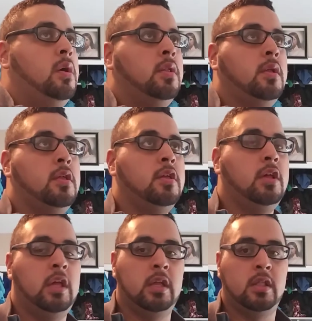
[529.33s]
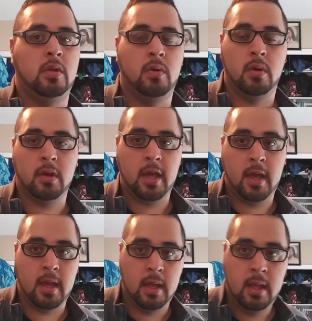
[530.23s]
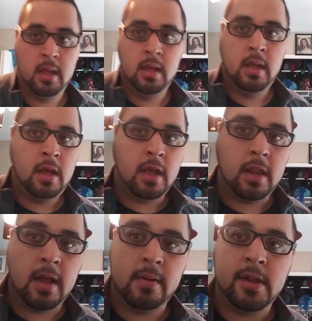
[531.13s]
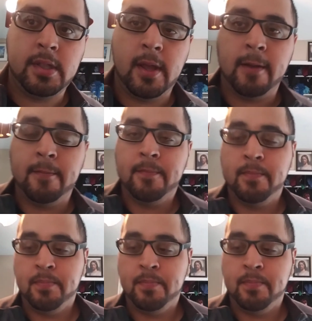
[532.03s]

that she's doing okay and everything.